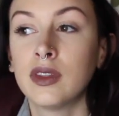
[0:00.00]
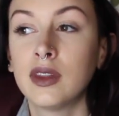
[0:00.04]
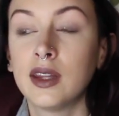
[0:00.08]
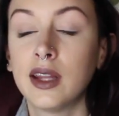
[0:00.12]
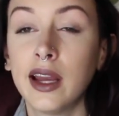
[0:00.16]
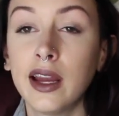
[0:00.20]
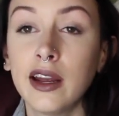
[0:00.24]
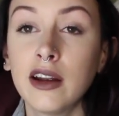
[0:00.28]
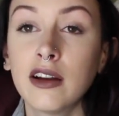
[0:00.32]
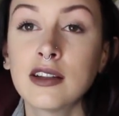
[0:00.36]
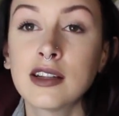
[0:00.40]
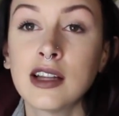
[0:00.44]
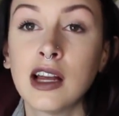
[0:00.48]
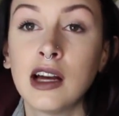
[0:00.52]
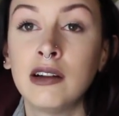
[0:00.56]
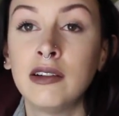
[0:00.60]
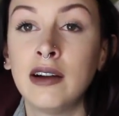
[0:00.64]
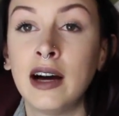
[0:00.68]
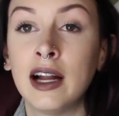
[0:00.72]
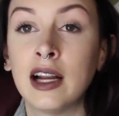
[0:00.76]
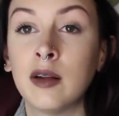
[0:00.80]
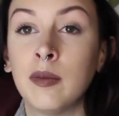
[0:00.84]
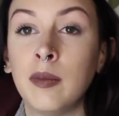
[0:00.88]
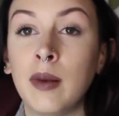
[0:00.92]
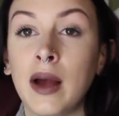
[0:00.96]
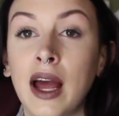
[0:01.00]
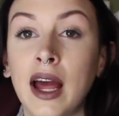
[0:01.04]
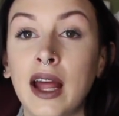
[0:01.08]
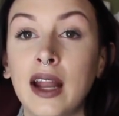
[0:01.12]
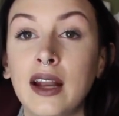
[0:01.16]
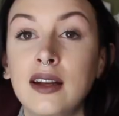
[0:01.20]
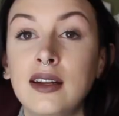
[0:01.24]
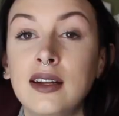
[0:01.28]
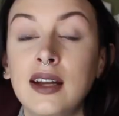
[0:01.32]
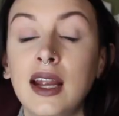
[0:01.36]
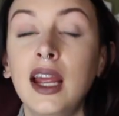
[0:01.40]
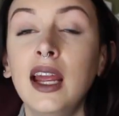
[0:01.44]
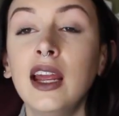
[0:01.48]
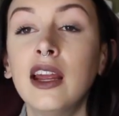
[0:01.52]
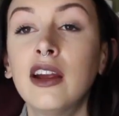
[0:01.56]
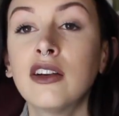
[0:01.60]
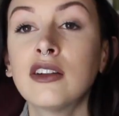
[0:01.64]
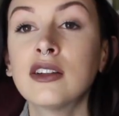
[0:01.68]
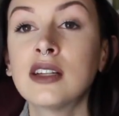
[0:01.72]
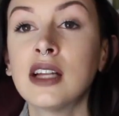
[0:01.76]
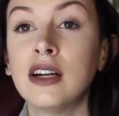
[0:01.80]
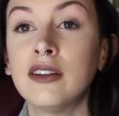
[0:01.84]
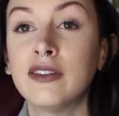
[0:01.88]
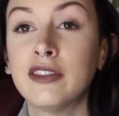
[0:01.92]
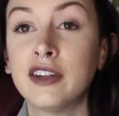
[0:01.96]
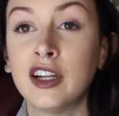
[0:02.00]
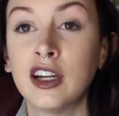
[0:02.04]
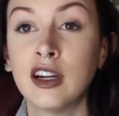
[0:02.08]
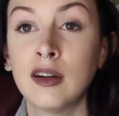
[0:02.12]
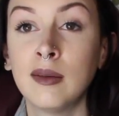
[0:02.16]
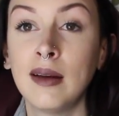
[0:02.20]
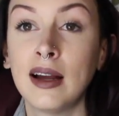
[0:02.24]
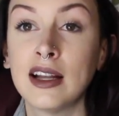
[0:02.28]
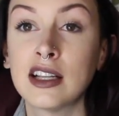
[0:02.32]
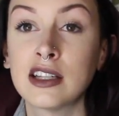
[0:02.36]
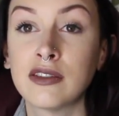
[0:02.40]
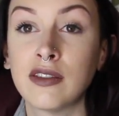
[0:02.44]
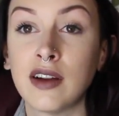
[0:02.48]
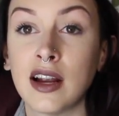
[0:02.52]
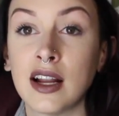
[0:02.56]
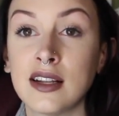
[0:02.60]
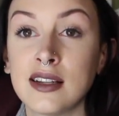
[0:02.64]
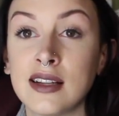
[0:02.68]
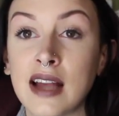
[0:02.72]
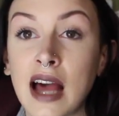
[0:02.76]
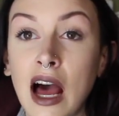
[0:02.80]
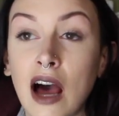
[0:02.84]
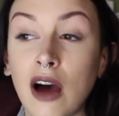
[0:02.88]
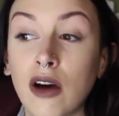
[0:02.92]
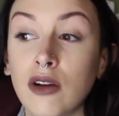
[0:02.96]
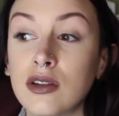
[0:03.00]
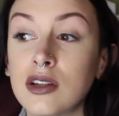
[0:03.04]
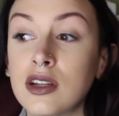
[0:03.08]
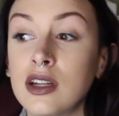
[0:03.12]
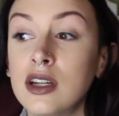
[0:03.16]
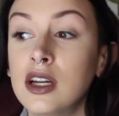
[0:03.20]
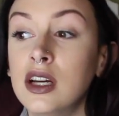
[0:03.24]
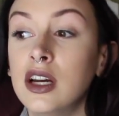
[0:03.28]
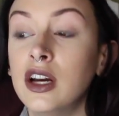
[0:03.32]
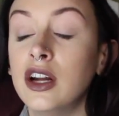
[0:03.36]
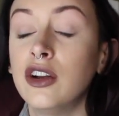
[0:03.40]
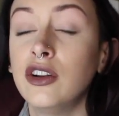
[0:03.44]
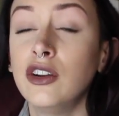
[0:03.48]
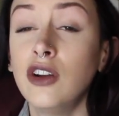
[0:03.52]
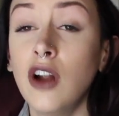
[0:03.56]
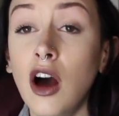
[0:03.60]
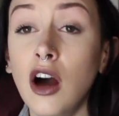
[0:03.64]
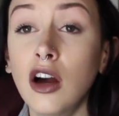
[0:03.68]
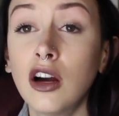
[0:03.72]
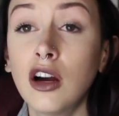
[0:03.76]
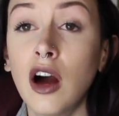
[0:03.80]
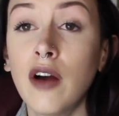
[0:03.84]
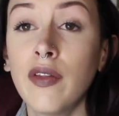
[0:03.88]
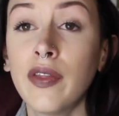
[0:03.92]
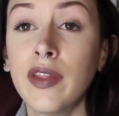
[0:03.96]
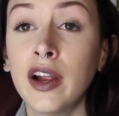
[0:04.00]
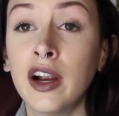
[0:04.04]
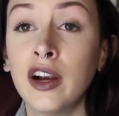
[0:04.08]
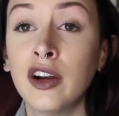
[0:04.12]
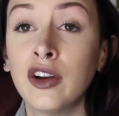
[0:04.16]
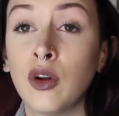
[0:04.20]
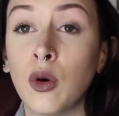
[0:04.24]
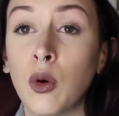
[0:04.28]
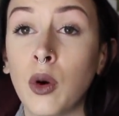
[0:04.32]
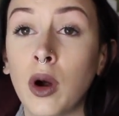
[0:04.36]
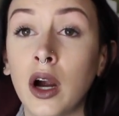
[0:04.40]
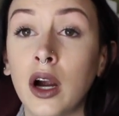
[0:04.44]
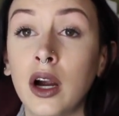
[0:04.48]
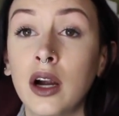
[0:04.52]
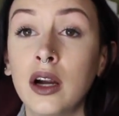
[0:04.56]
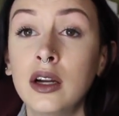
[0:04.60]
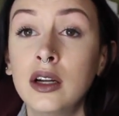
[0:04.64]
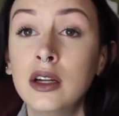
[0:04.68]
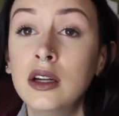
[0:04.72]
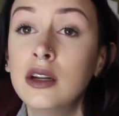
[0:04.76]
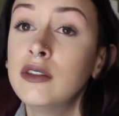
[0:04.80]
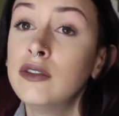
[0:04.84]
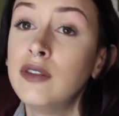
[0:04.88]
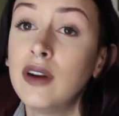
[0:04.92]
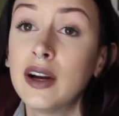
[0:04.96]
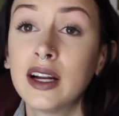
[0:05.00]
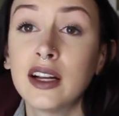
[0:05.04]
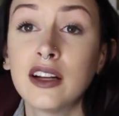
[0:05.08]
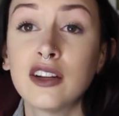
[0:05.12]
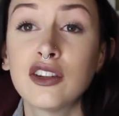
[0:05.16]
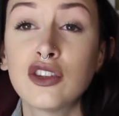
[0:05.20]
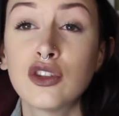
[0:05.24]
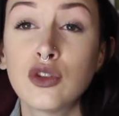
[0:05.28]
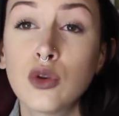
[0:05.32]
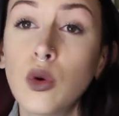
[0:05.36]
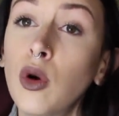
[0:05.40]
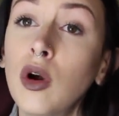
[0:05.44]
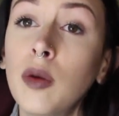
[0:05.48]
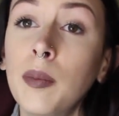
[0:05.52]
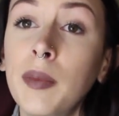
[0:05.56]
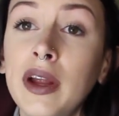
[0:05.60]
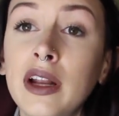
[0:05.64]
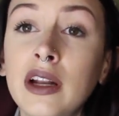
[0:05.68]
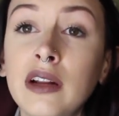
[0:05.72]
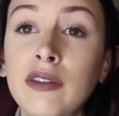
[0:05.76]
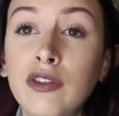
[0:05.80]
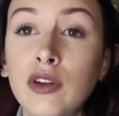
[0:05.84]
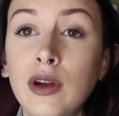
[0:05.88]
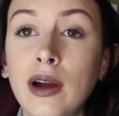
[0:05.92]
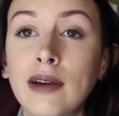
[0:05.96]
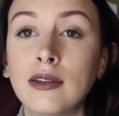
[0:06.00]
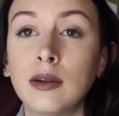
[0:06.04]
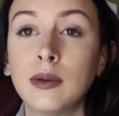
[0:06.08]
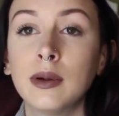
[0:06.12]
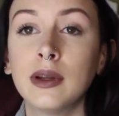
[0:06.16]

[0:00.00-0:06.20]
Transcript: get yourself out of bed, take yourself to your best friend's house, knock on their door, fucking storm in if you have a